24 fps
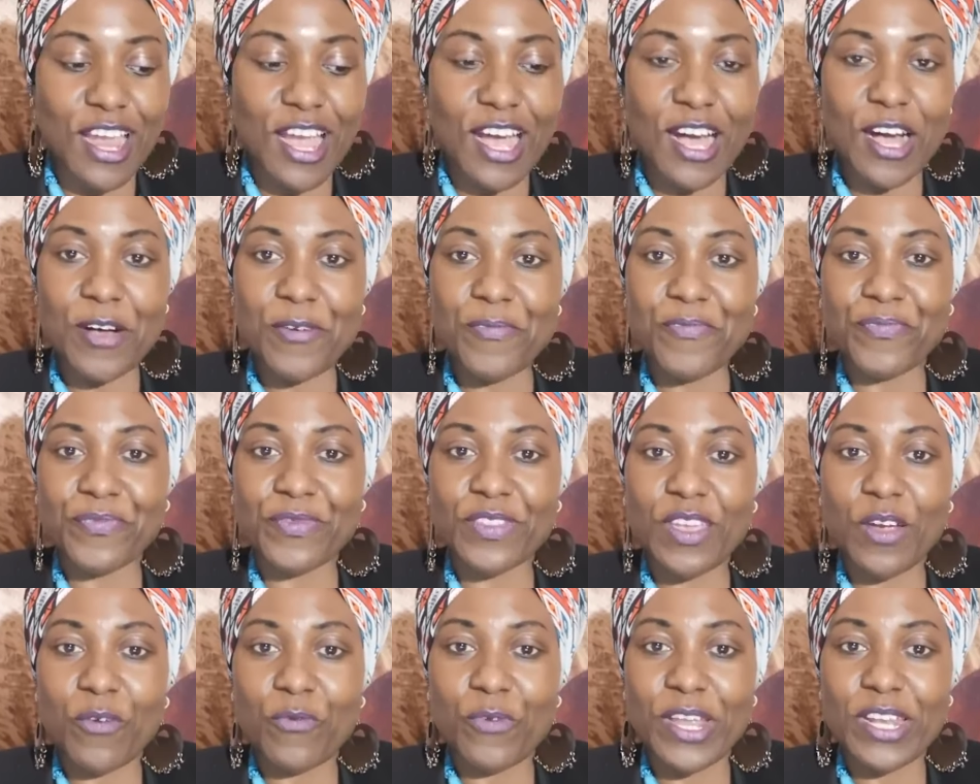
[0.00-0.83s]

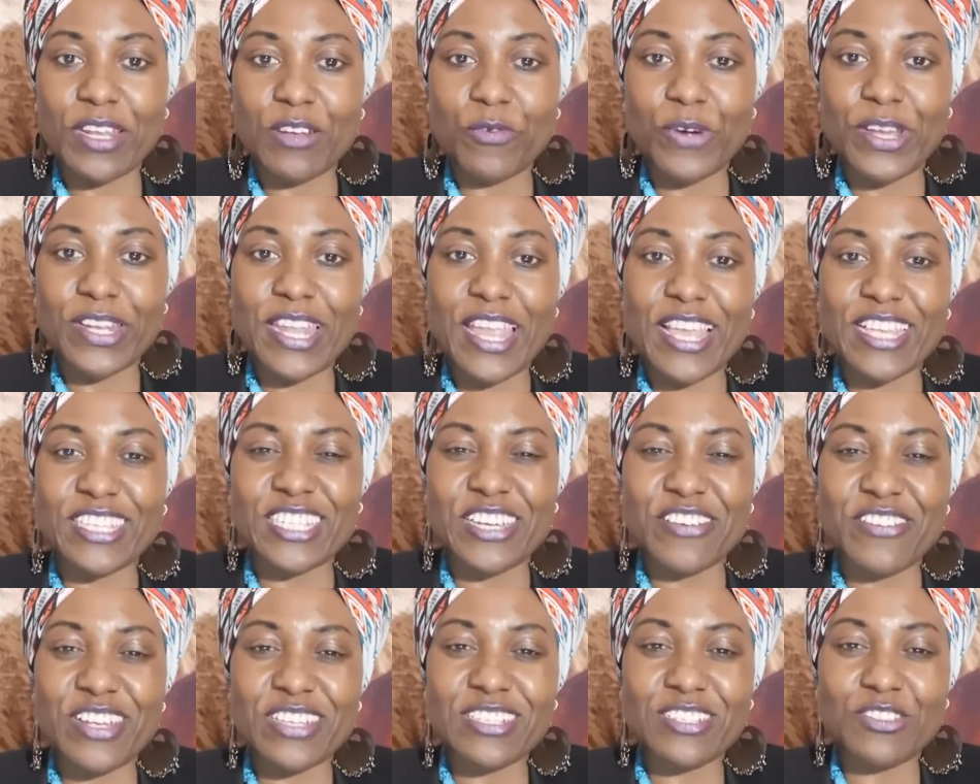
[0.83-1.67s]
When
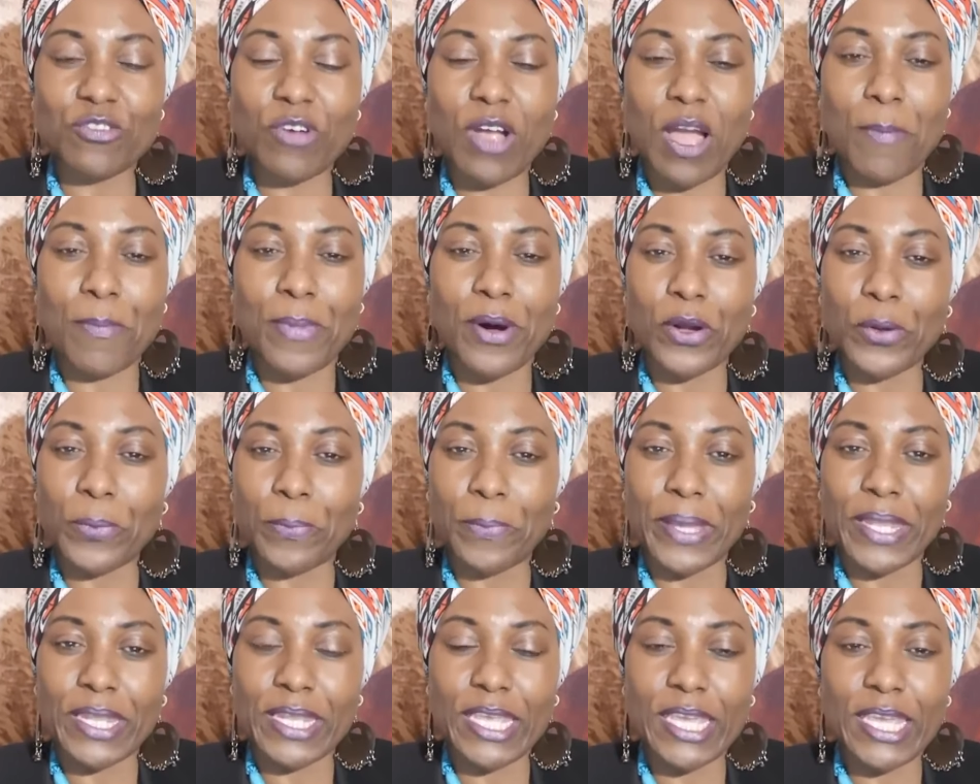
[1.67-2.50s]
Nigerians talk
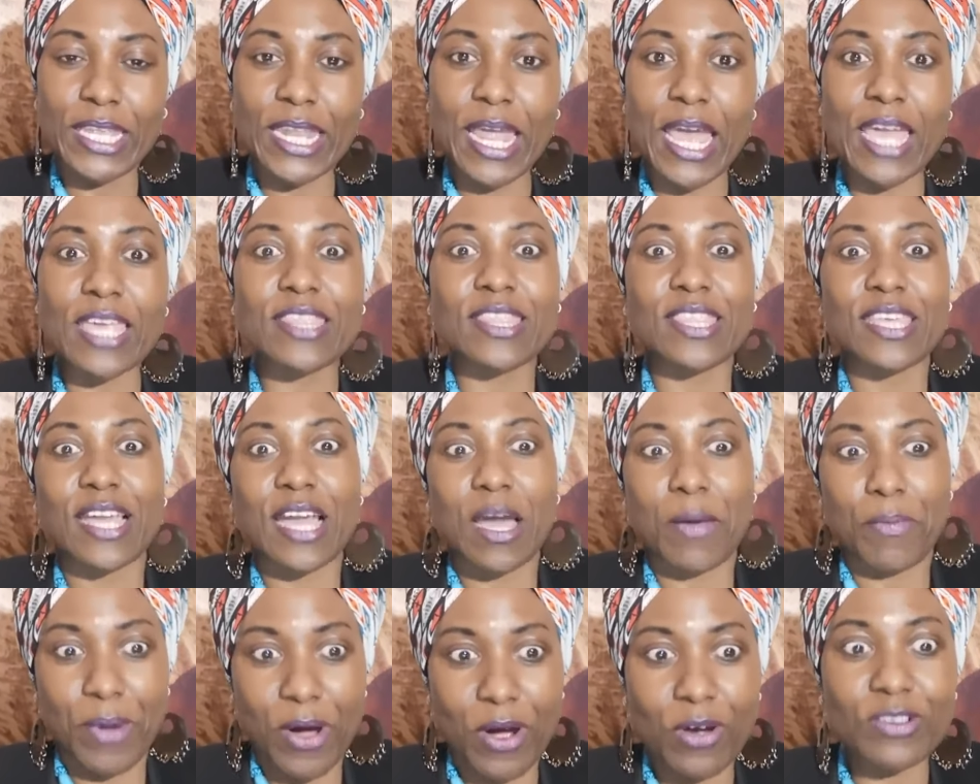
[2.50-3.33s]
about Benin, I
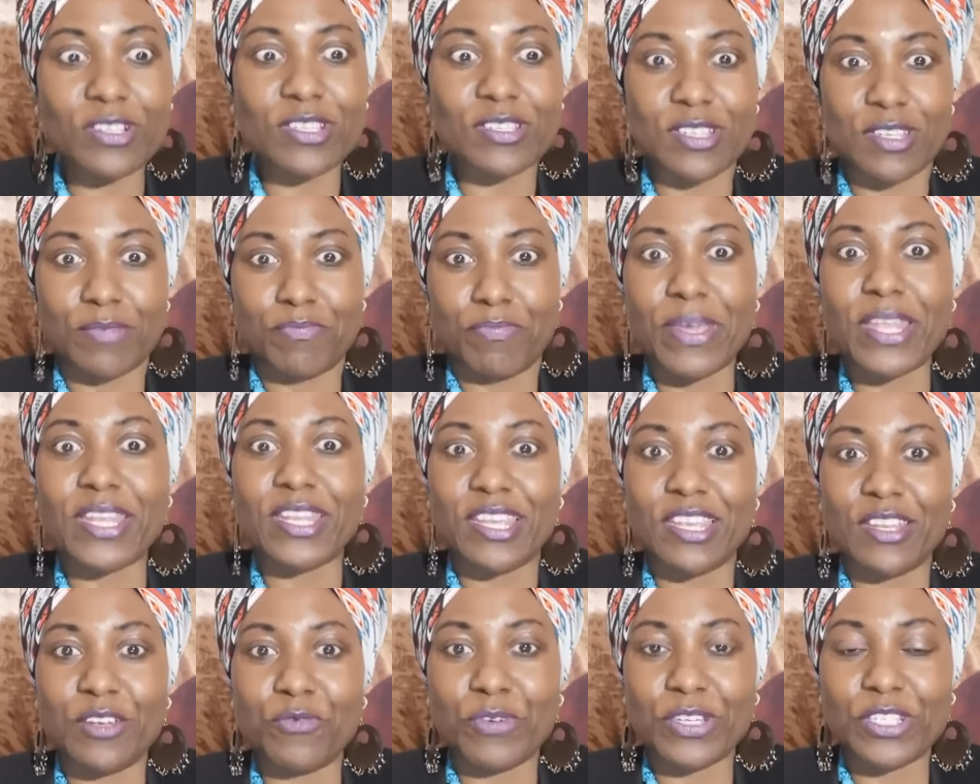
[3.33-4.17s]
think about
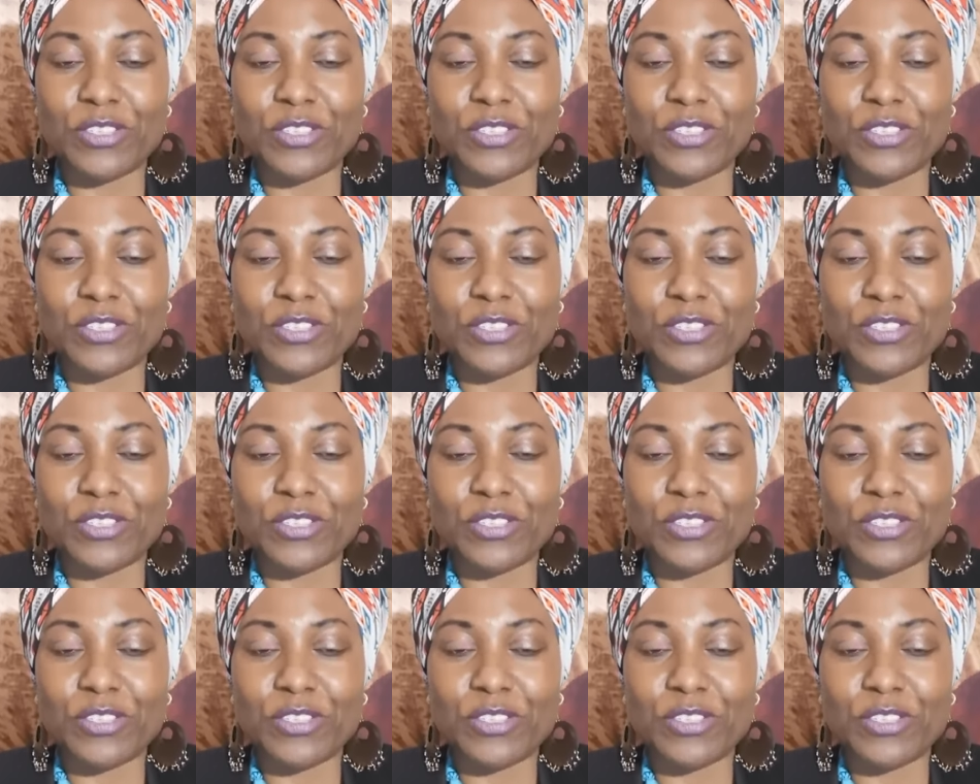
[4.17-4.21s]
Benin,